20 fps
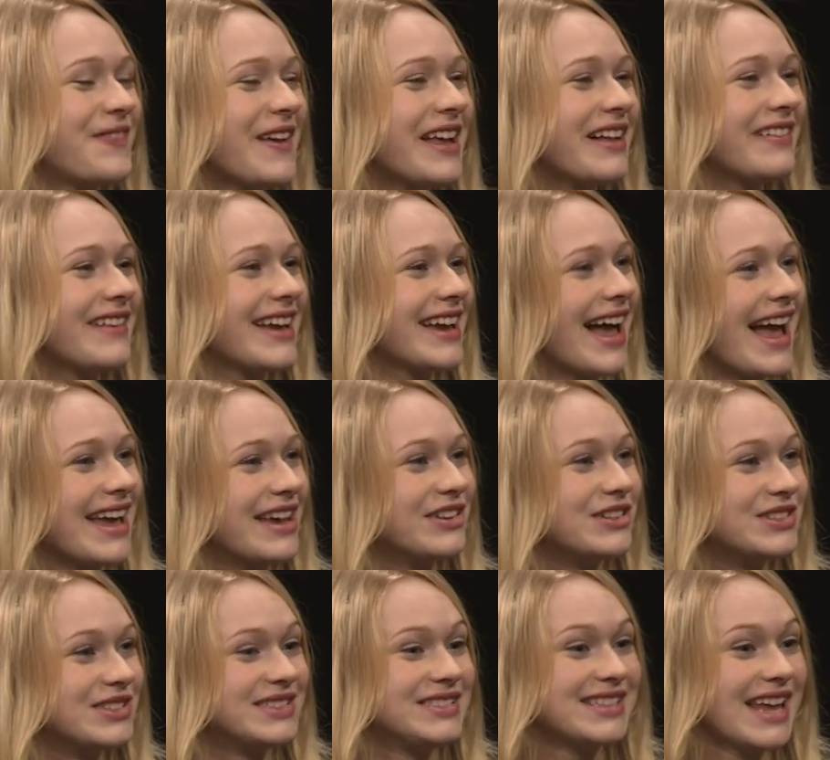feel like I
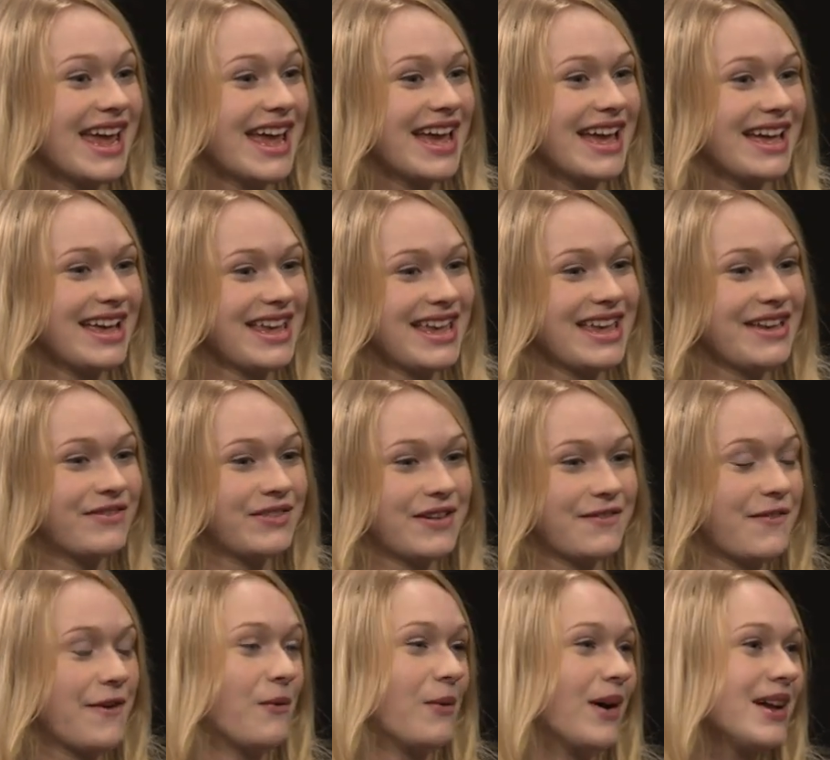could say it, even
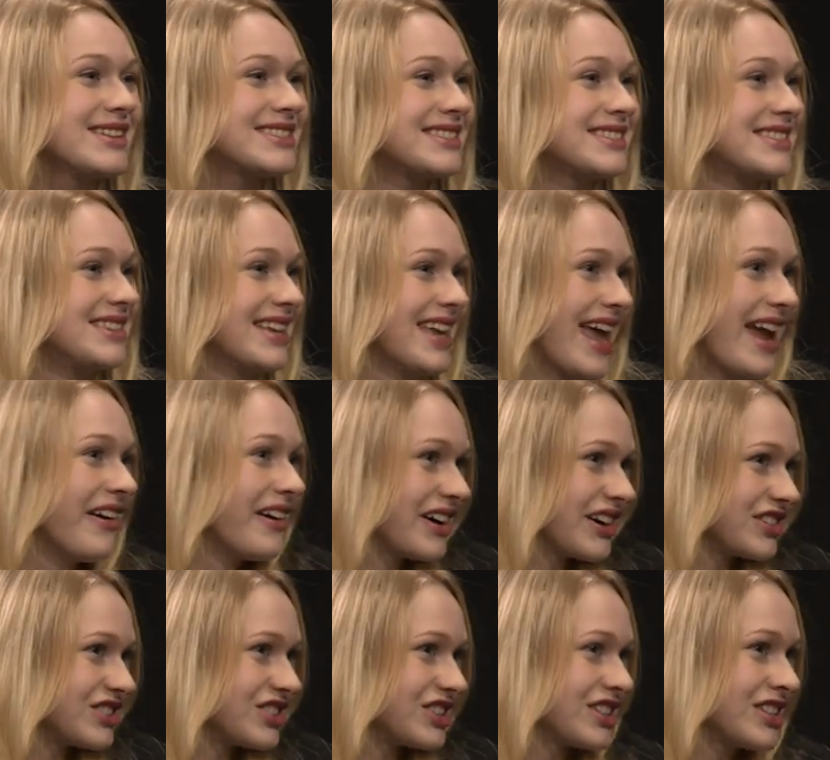if it was the
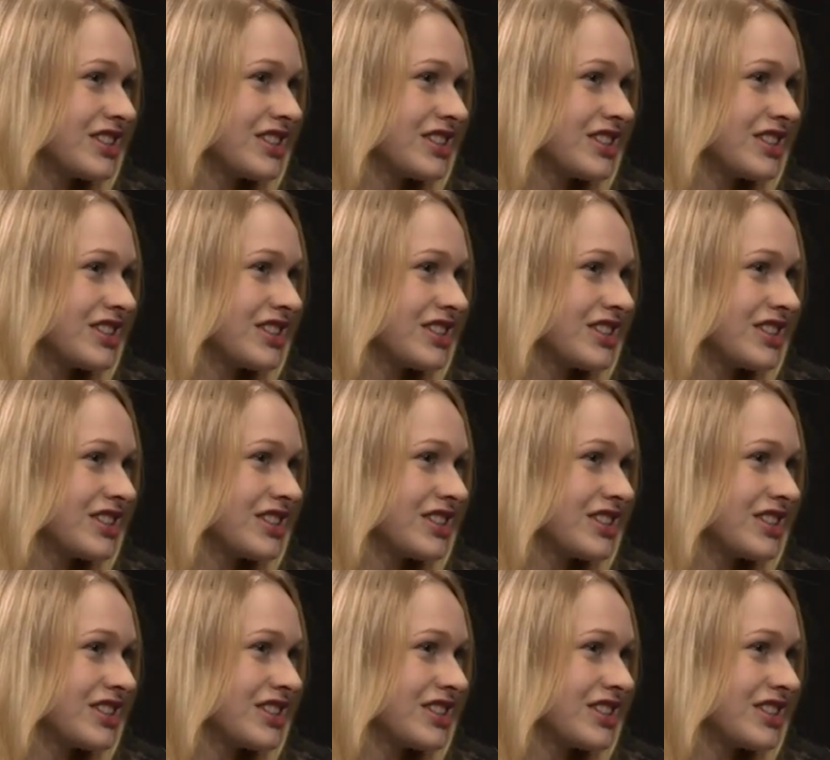character.